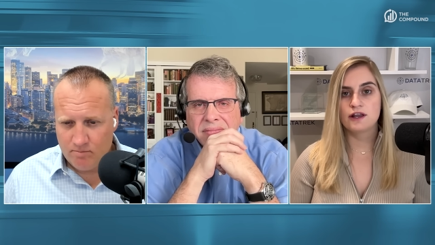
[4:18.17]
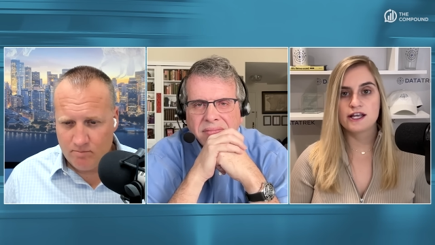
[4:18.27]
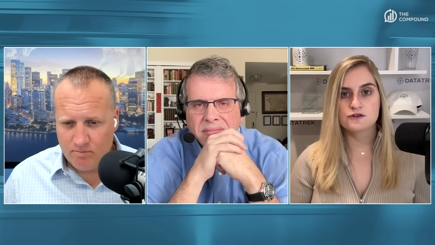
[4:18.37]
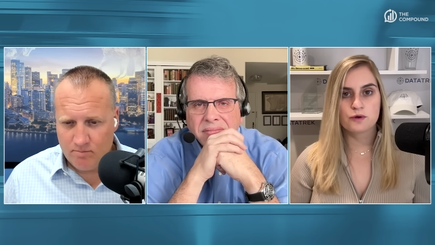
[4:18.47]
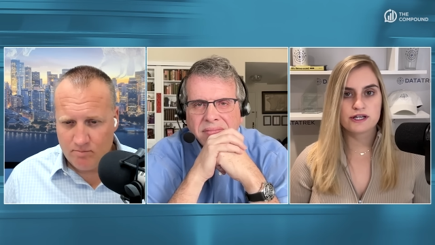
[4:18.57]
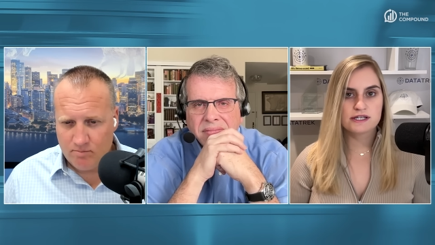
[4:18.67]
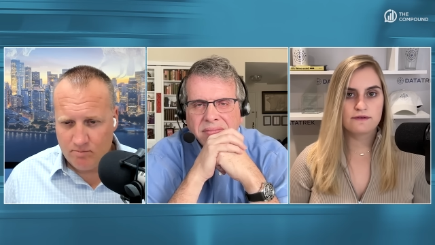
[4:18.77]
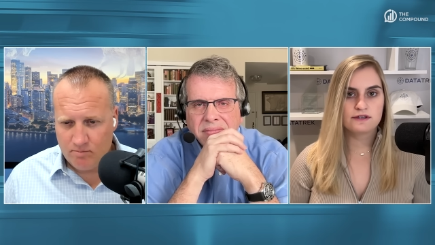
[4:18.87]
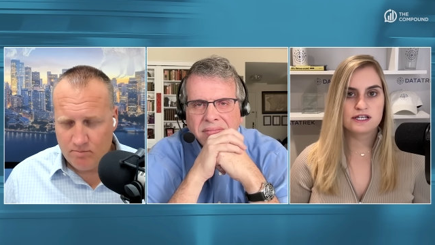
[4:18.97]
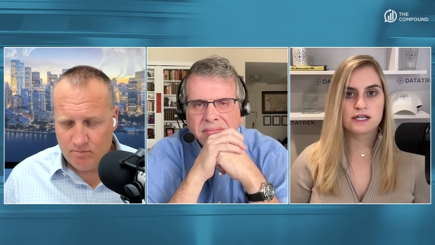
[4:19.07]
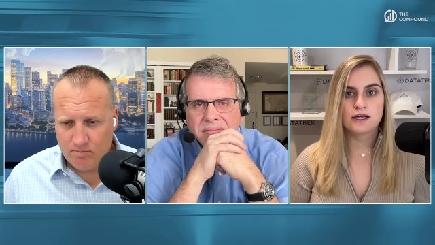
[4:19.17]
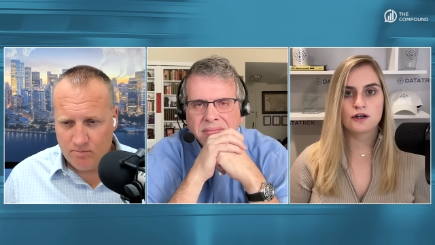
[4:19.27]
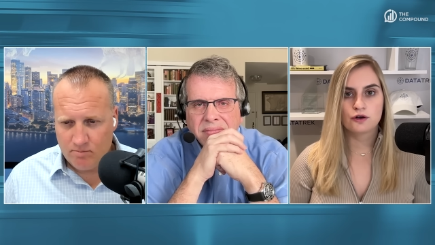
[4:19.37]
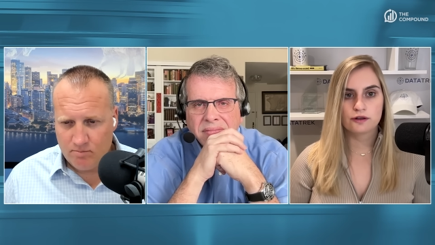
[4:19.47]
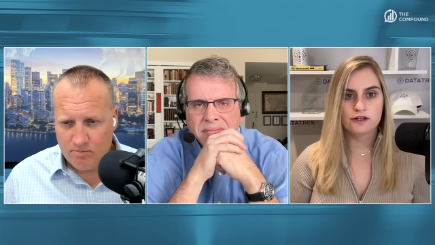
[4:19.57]
Speaker 1: in late
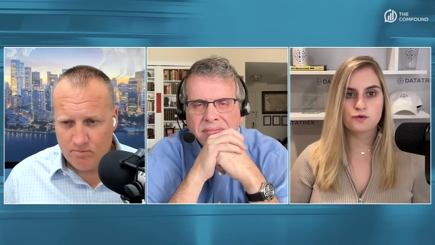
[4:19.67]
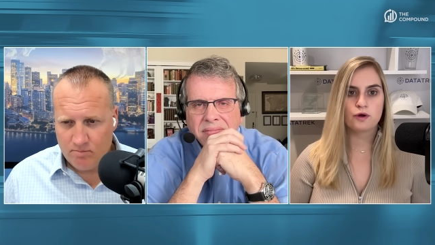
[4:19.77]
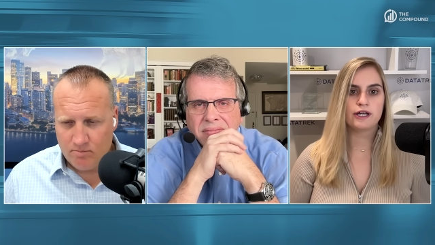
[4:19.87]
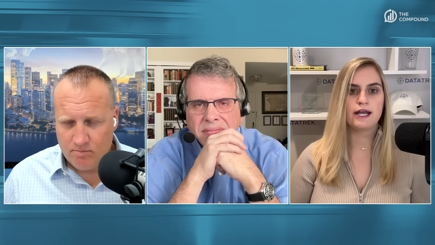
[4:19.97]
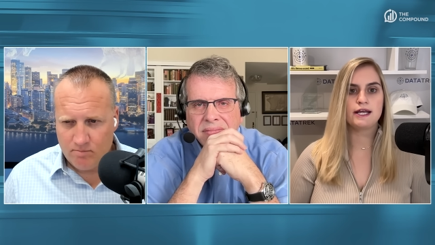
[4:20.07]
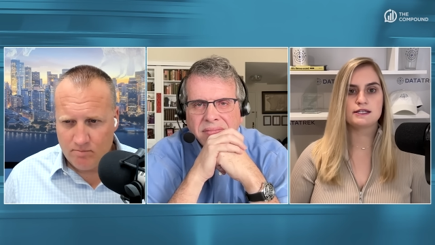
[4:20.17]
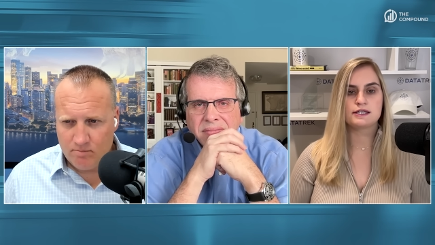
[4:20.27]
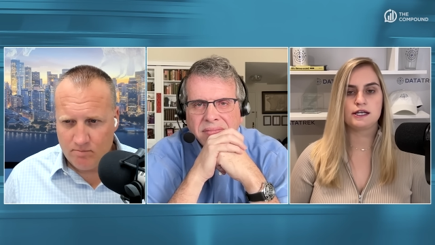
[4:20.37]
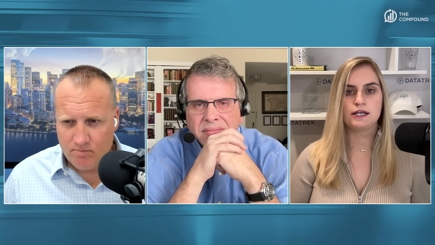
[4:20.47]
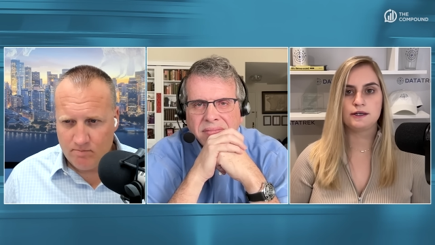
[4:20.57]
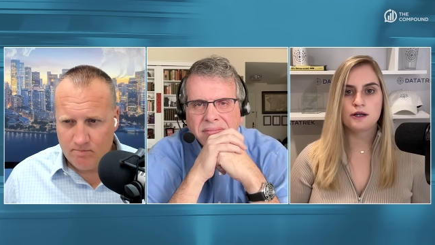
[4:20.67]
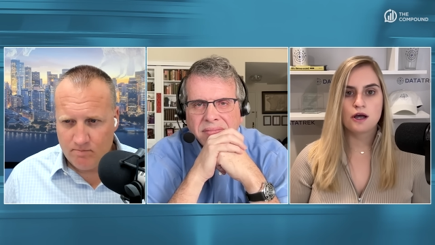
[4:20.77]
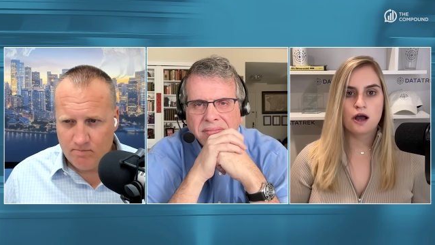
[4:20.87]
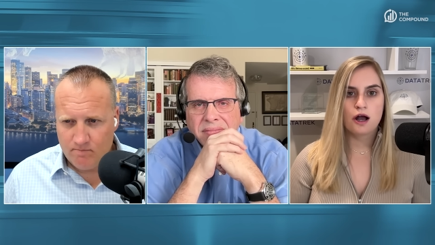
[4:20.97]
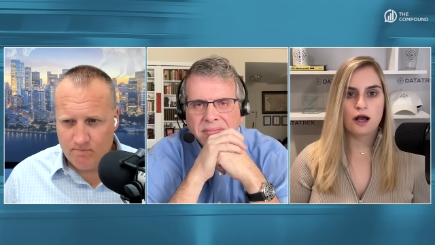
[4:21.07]
2017 and early
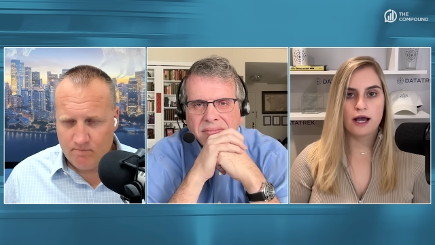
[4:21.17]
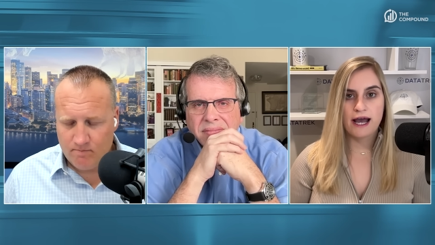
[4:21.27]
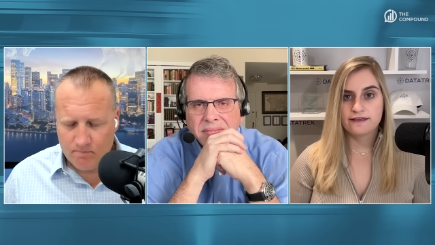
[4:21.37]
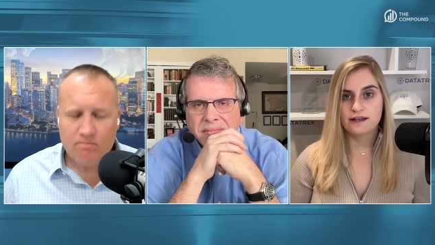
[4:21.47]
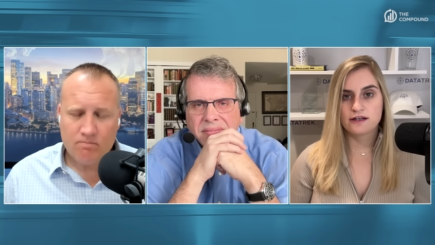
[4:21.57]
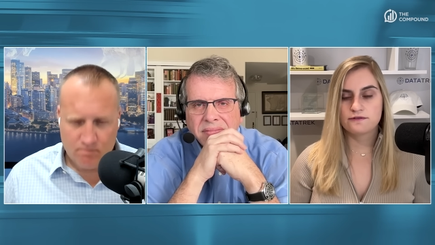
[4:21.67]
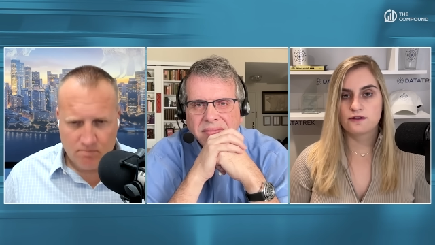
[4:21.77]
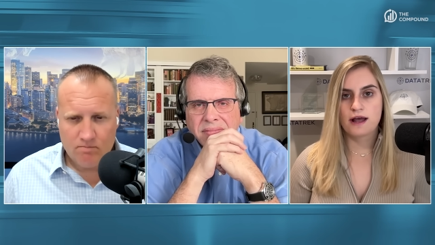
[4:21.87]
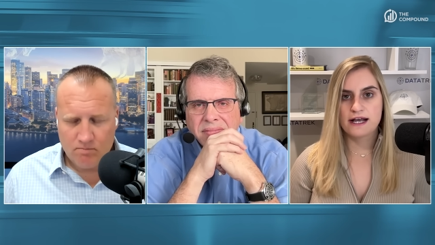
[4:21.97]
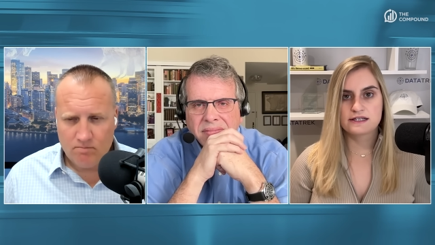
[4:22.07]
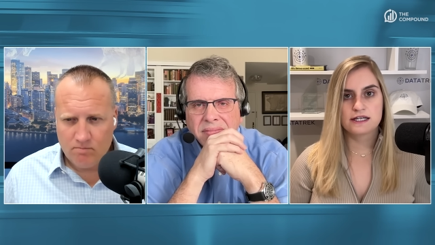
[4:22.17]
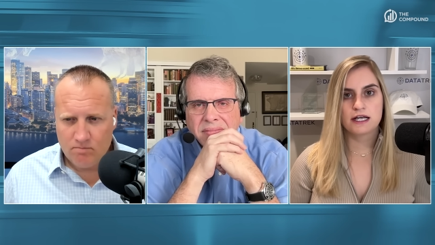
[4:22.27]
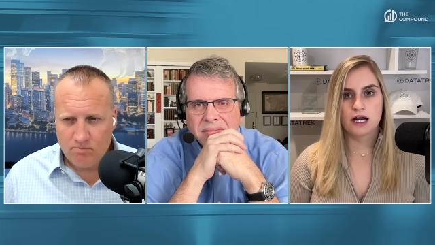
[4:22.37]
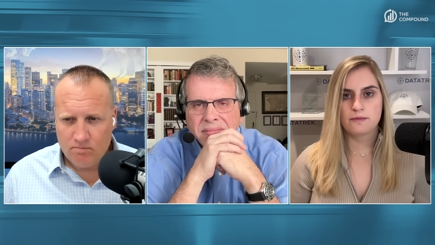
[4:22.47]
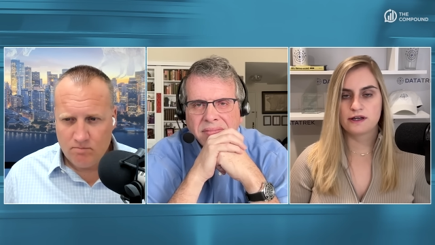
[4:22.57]
2018 uh, at the end of the
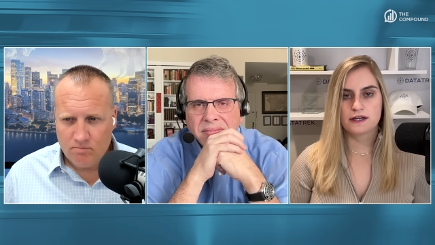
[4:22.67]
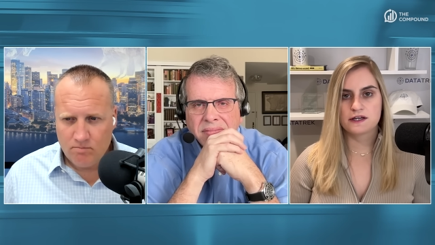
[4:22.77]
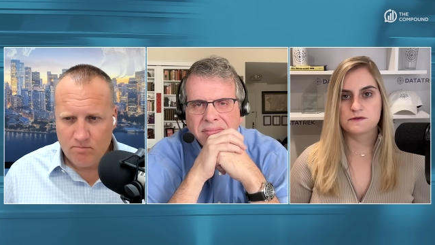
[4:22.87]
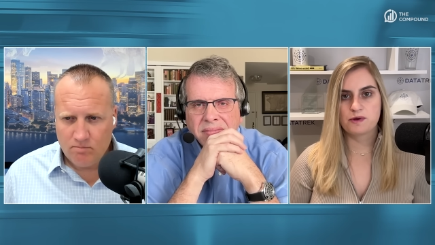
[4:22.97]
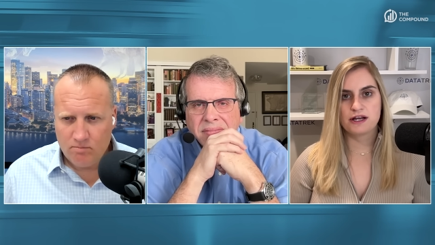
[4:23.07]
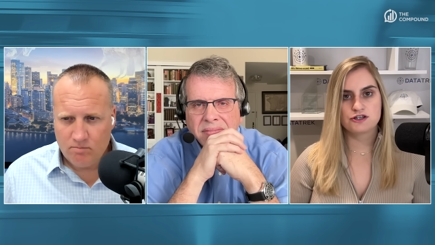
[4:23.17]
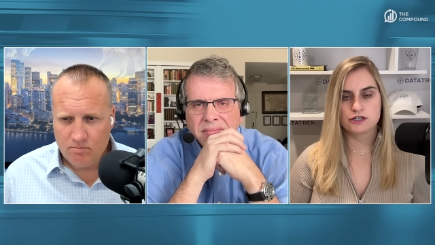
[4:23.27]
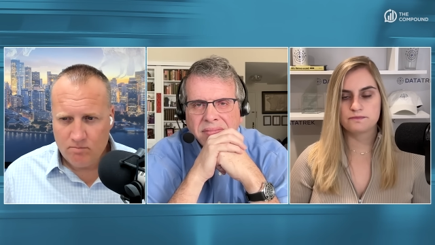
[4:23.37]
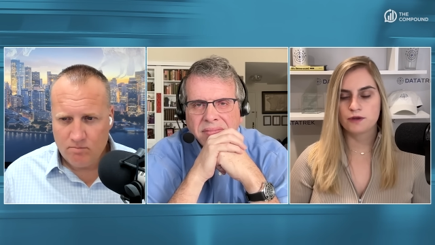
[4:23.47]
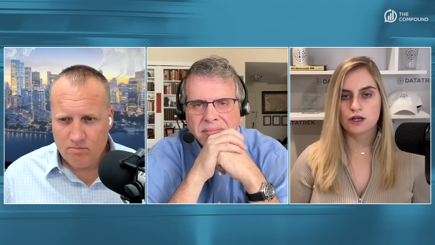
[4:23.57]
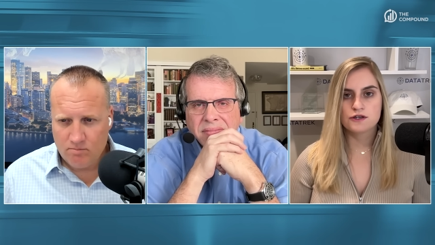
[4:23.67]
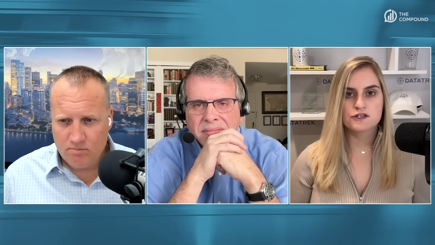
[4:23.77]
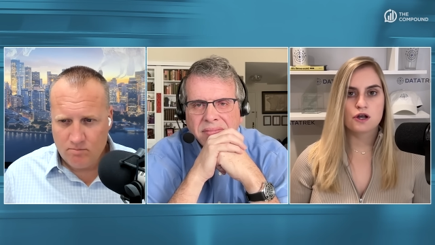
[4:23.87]
last economic expansion.